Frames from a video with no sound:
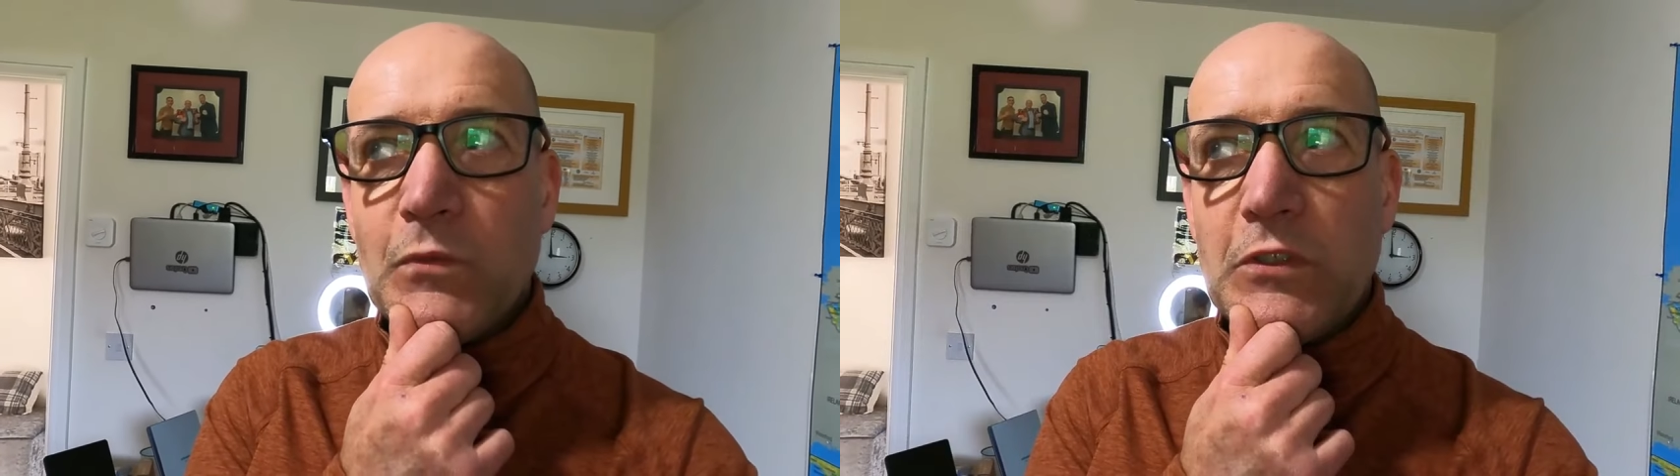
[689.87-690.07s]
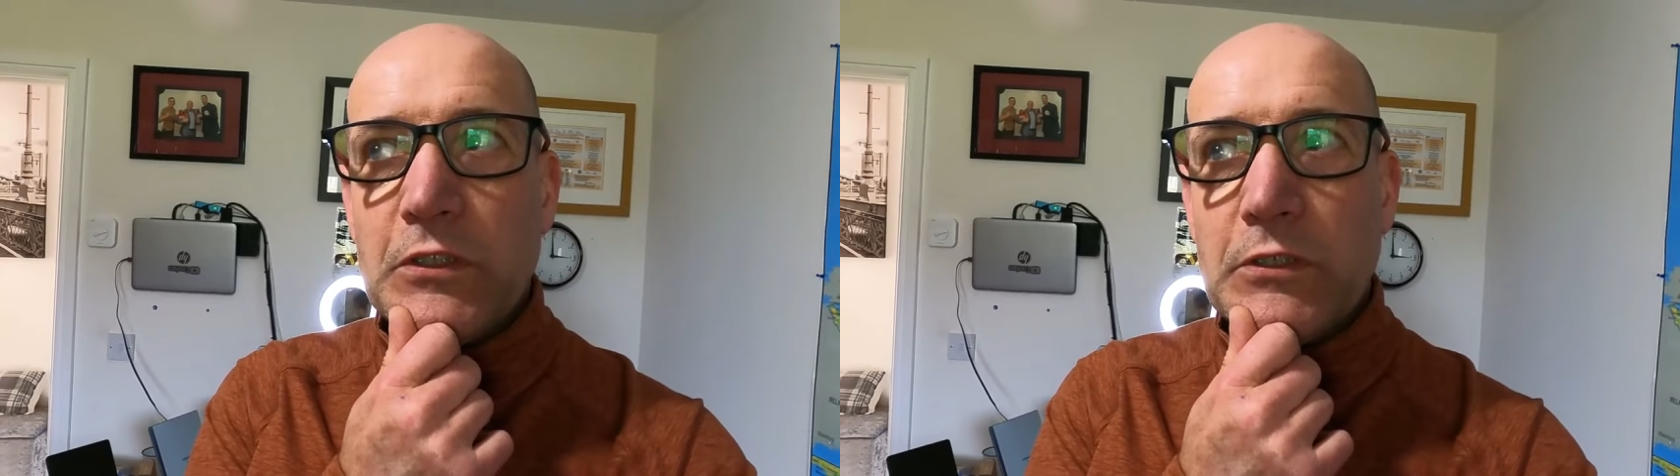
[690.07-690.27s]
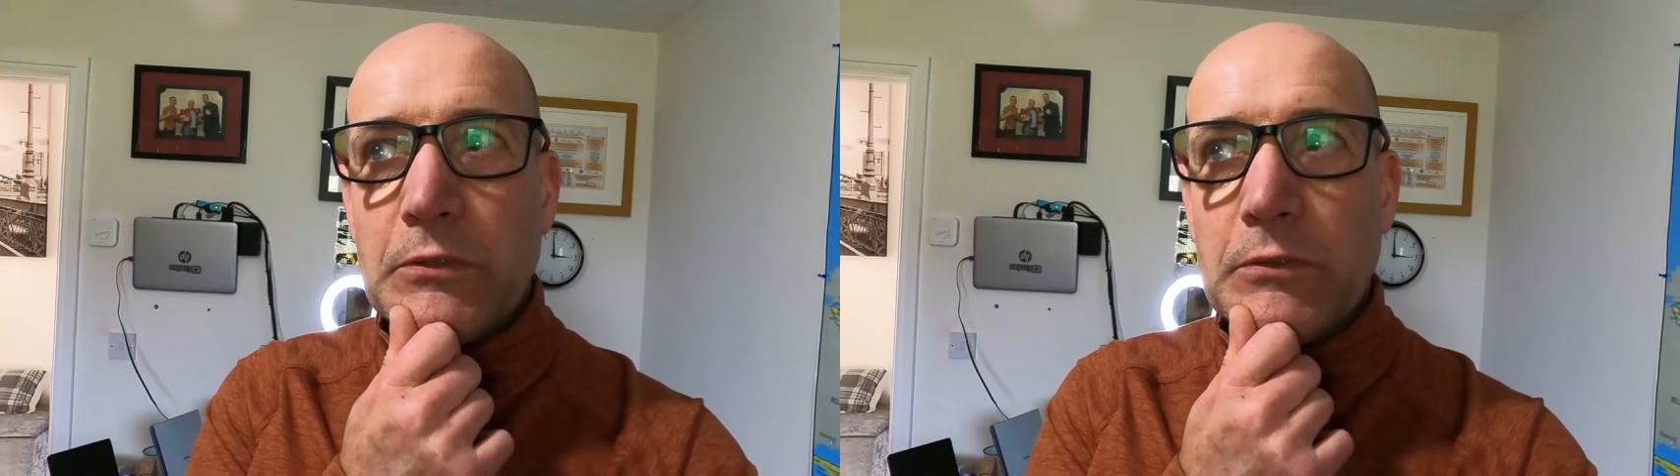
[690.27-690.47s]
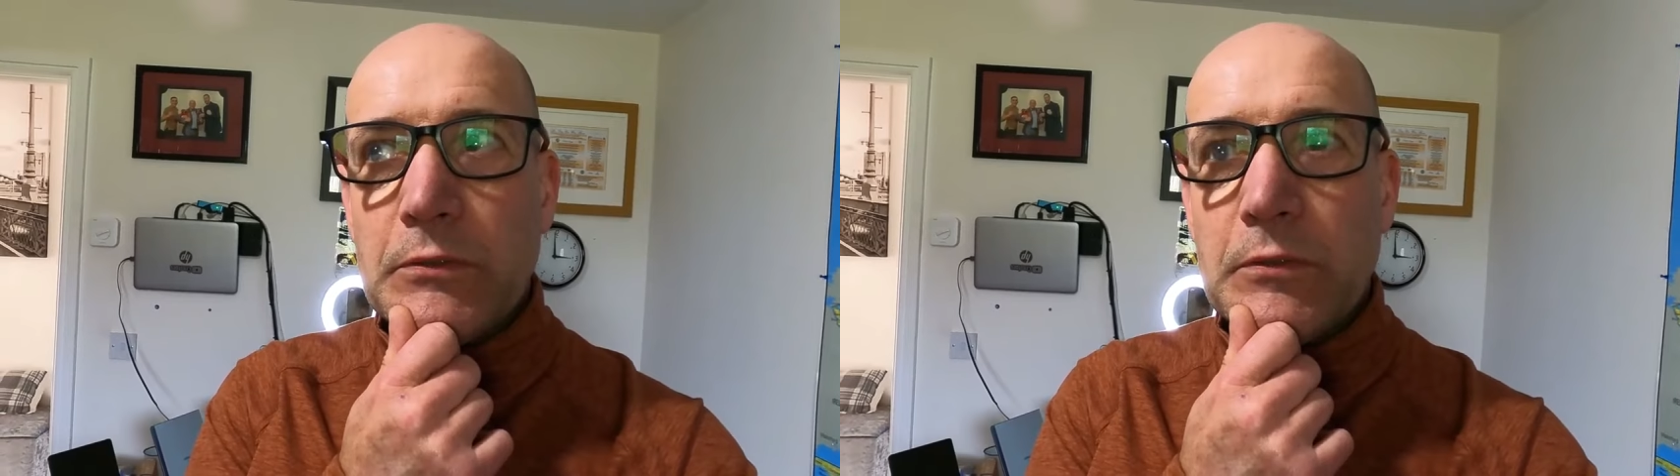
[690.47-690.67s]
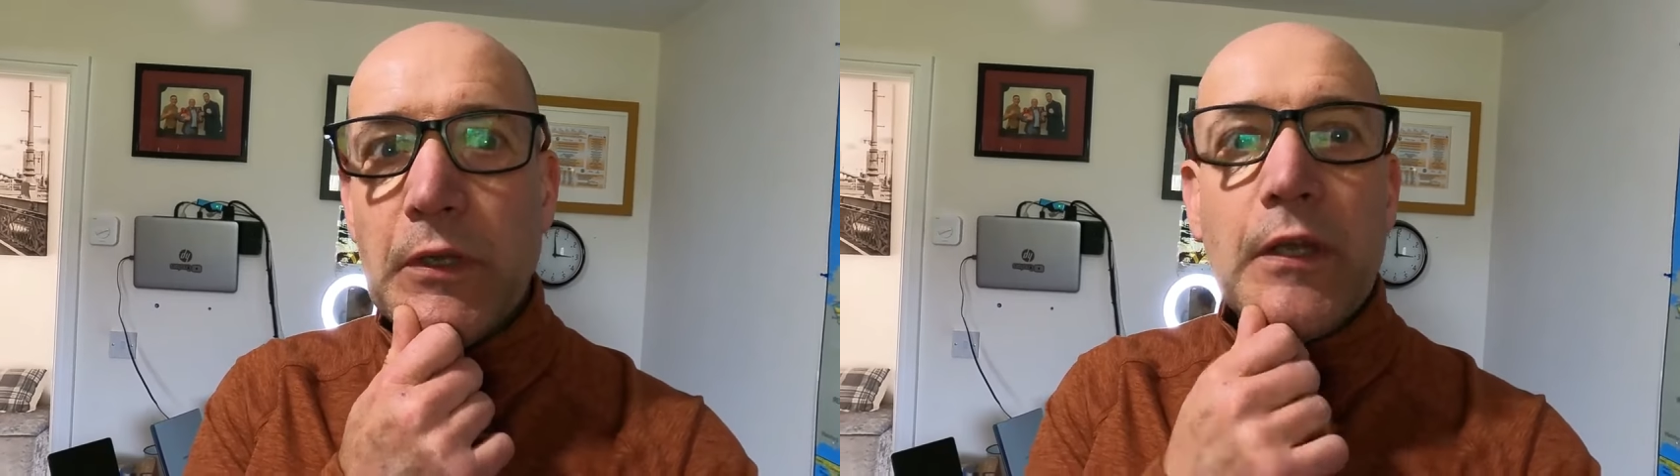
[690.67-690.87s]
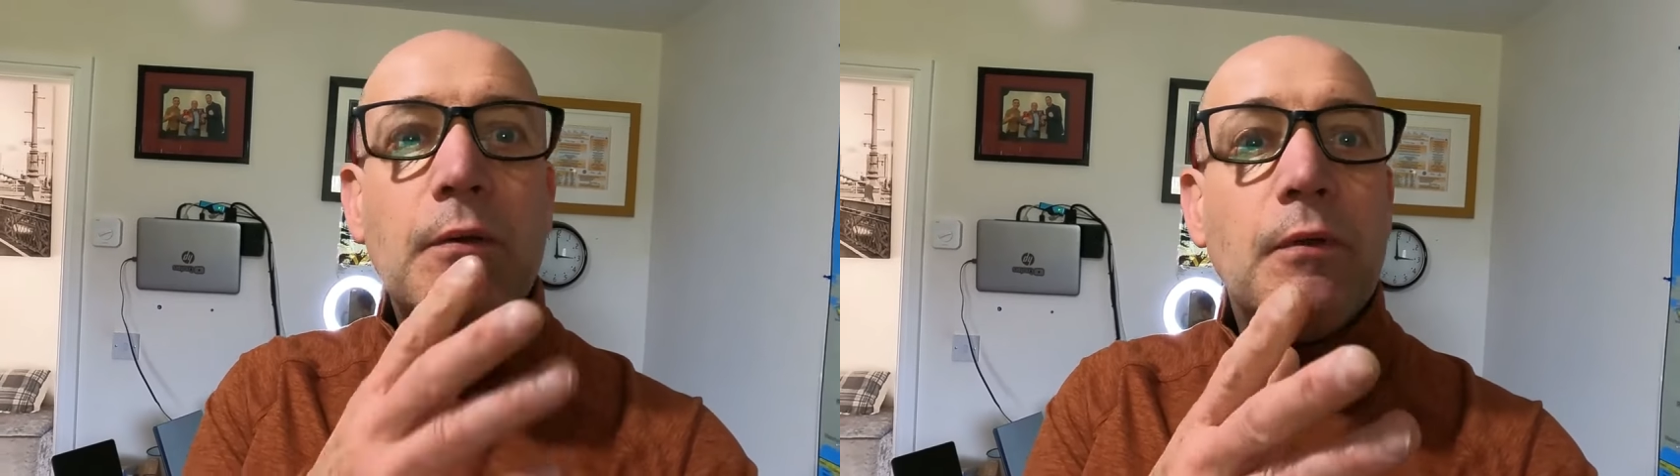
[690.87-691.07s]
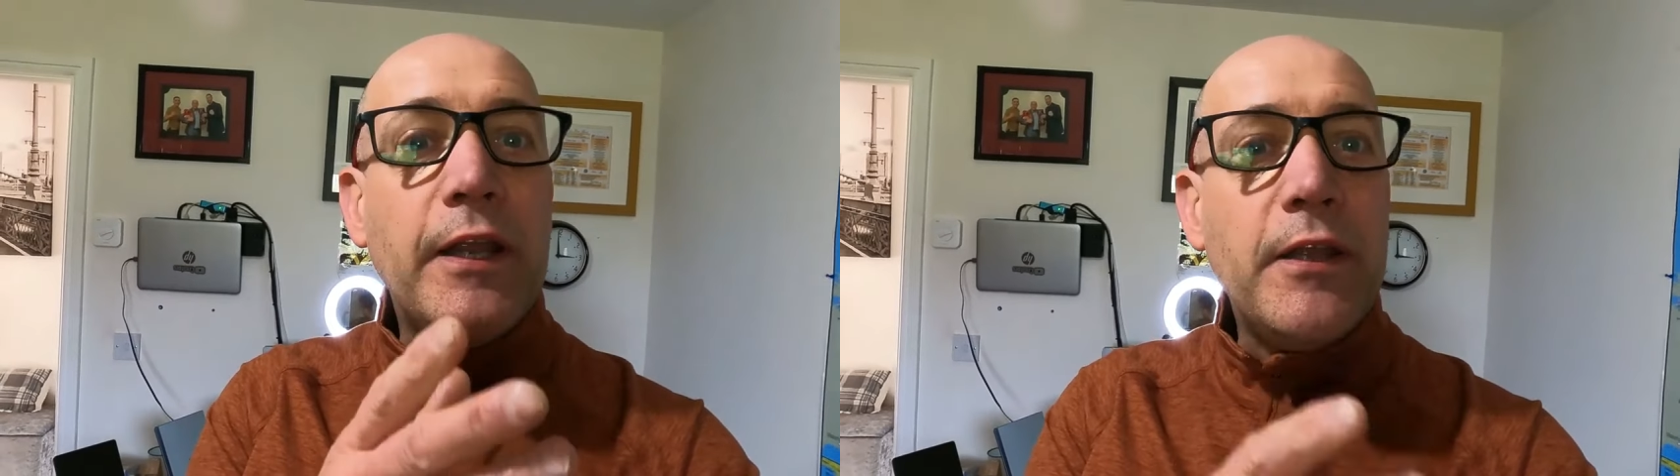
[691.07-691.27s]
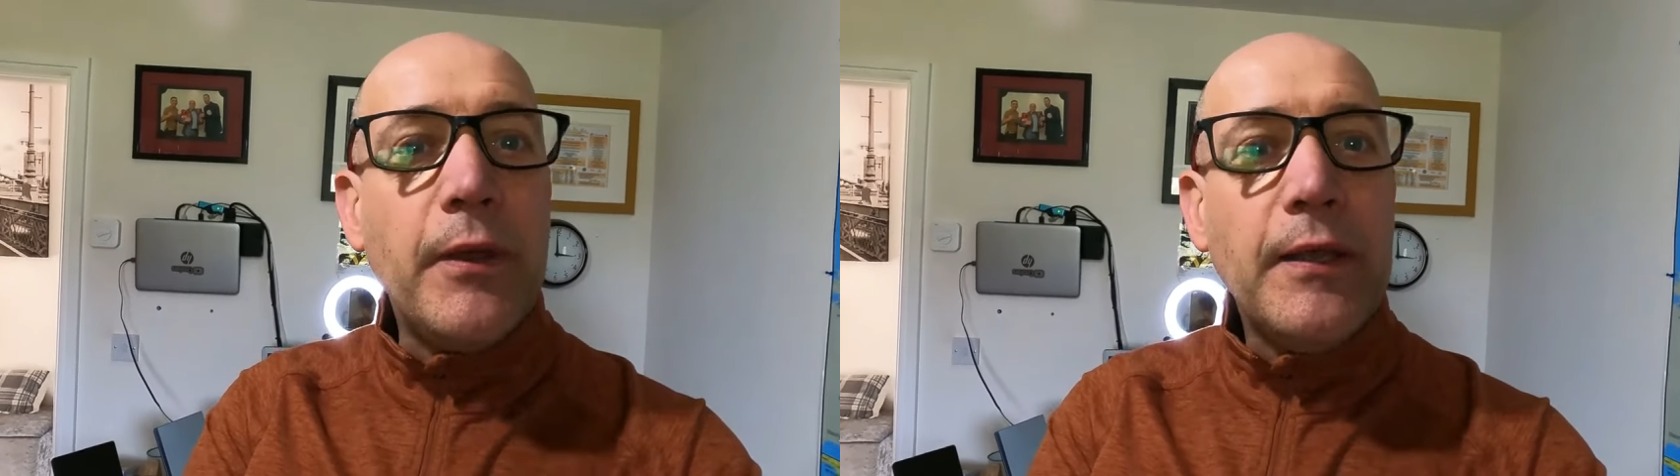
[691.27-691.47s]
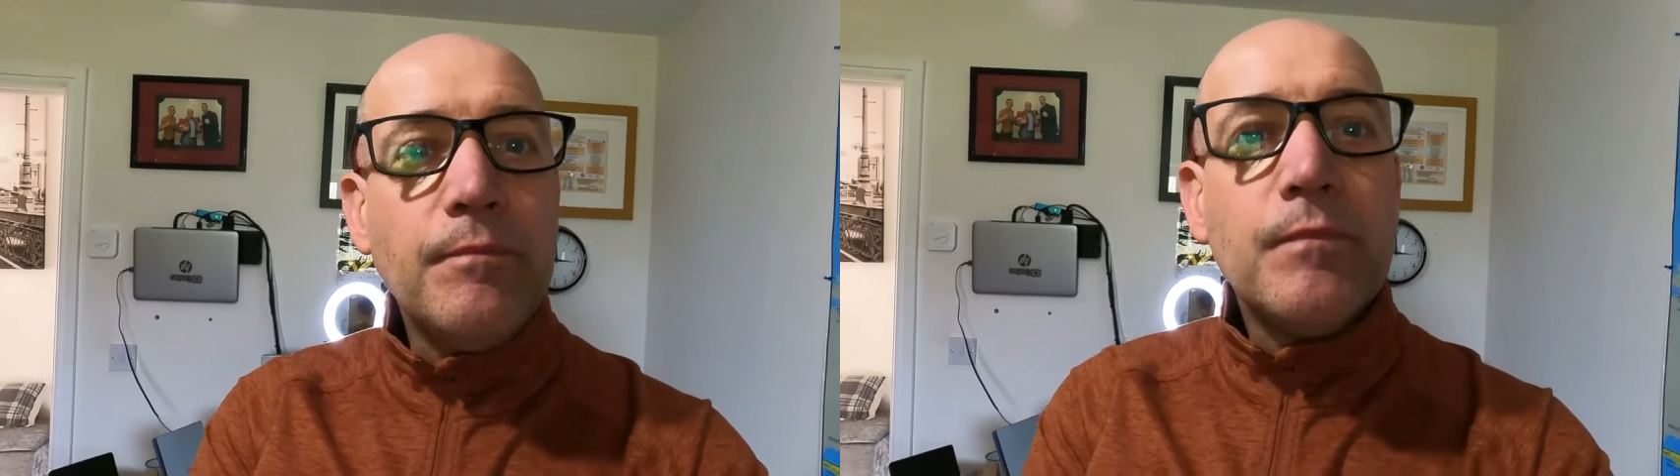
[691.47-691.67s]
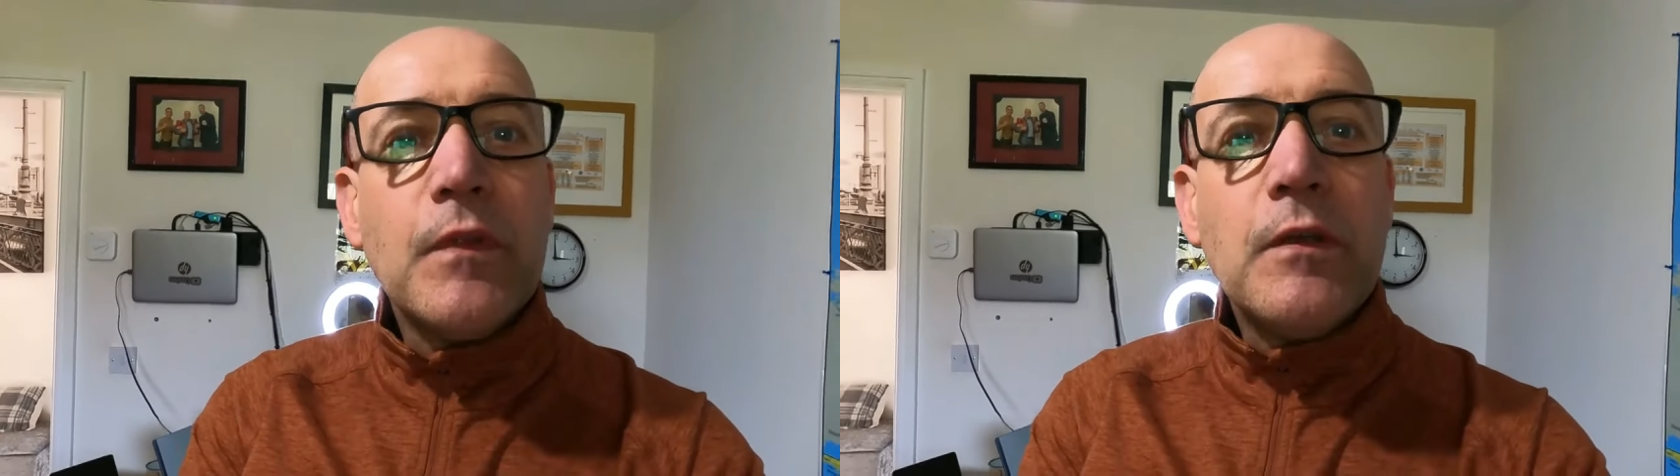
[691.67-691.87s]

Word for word: Yeah. Well, anyway,